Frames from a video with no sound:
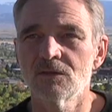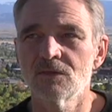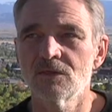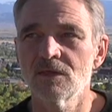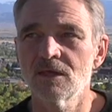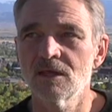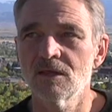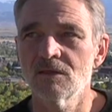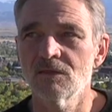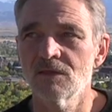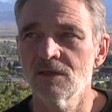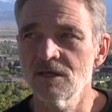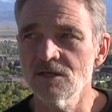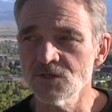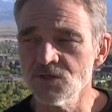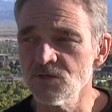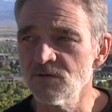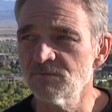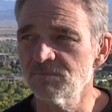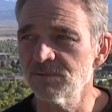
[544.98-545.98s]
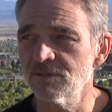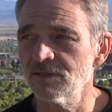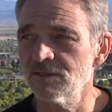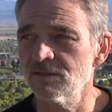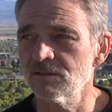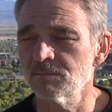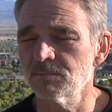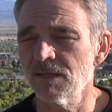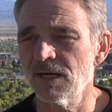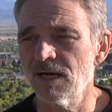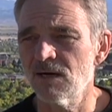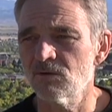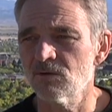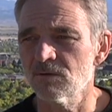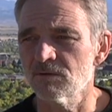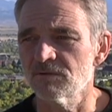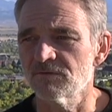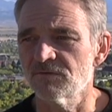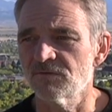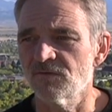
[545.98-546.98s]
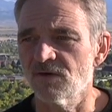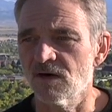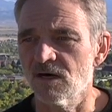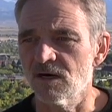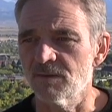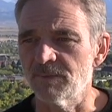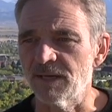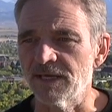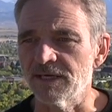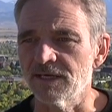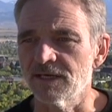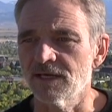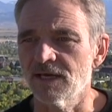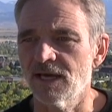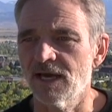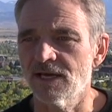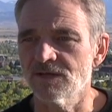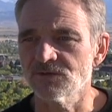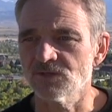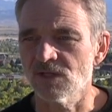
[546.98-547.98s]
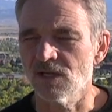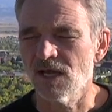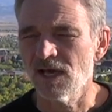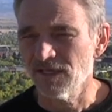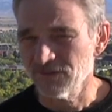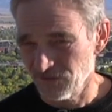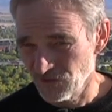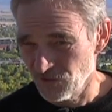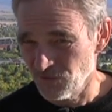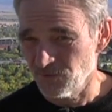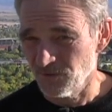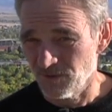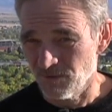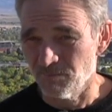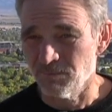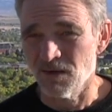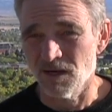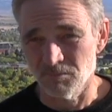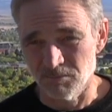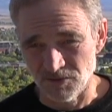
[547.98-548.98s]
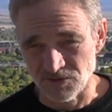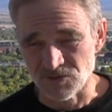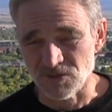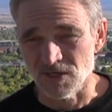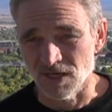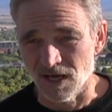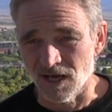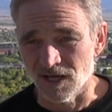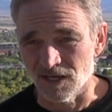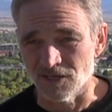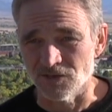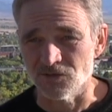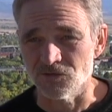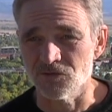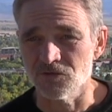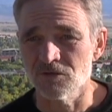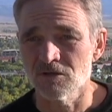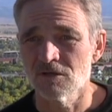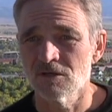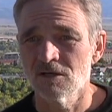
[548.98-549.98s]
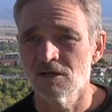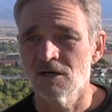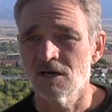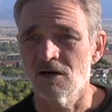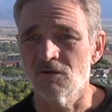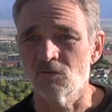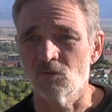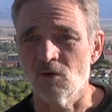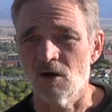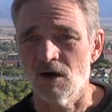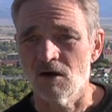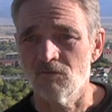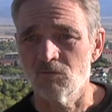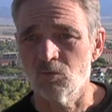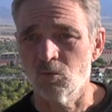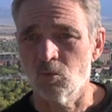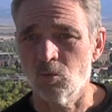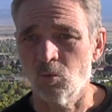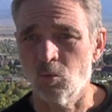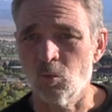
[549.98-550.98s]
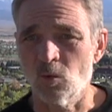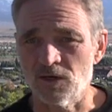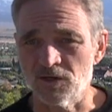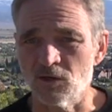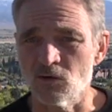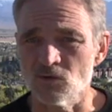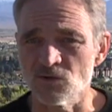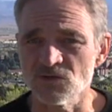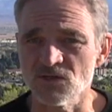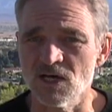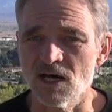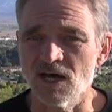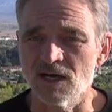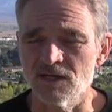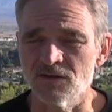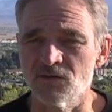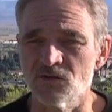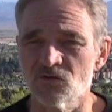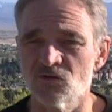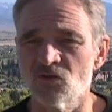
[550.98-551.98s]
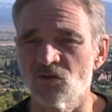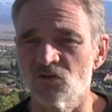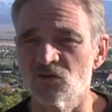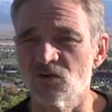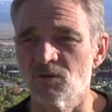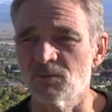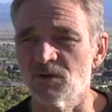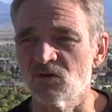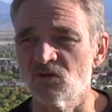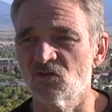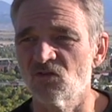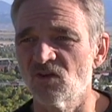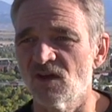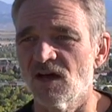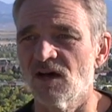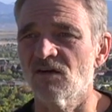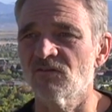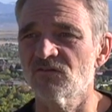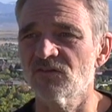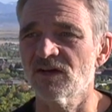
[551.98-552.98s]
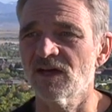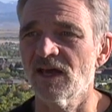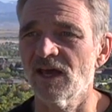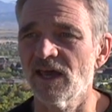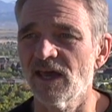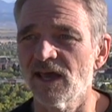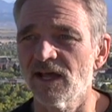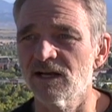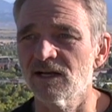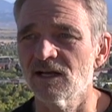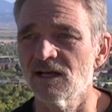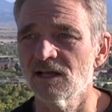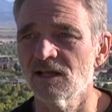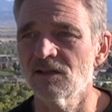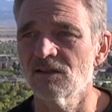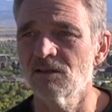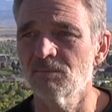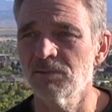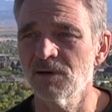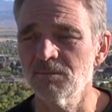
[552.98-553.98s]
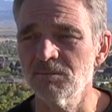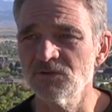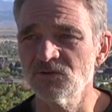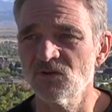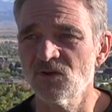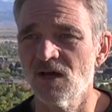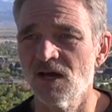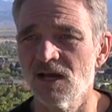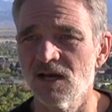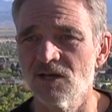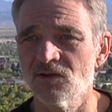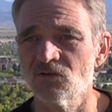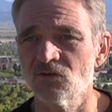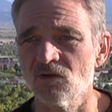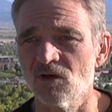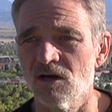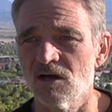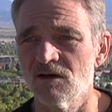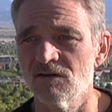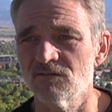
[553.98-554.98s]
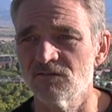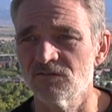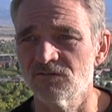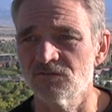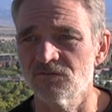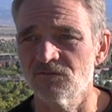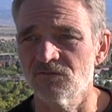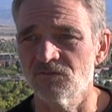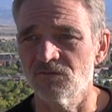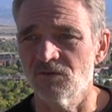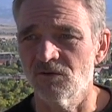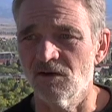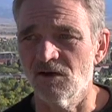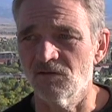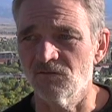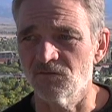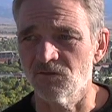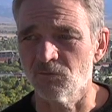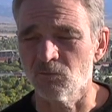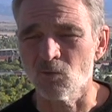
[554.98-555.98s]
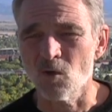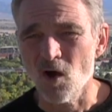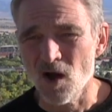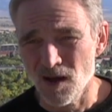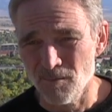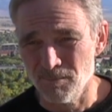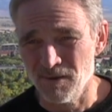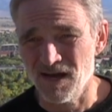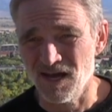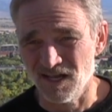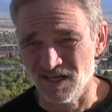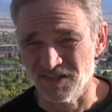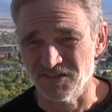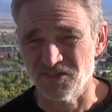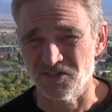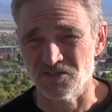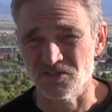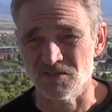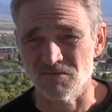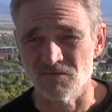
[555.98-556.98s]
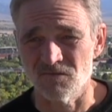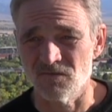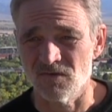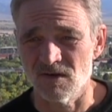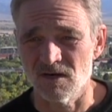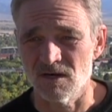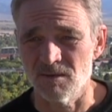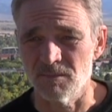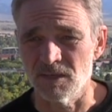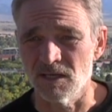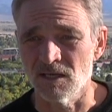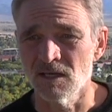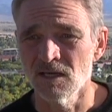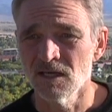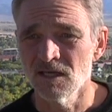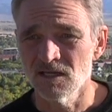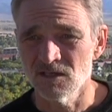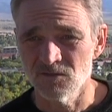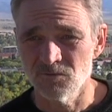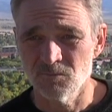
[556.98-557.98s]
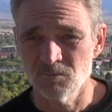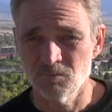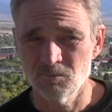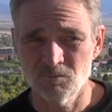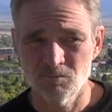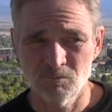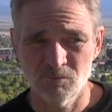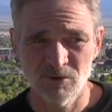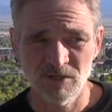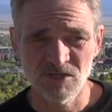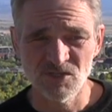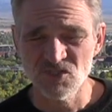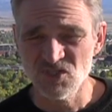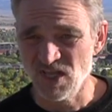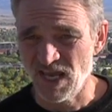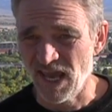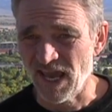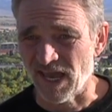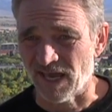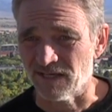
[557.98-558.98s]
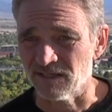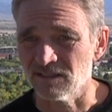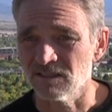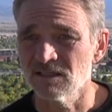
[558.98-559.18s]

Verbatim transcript: The, the issue of political power of farming has a lot to do with the public's knowledge of, of what goes on in the system itself. And the public's knowledge of, of the raw politics of farming is pretty scant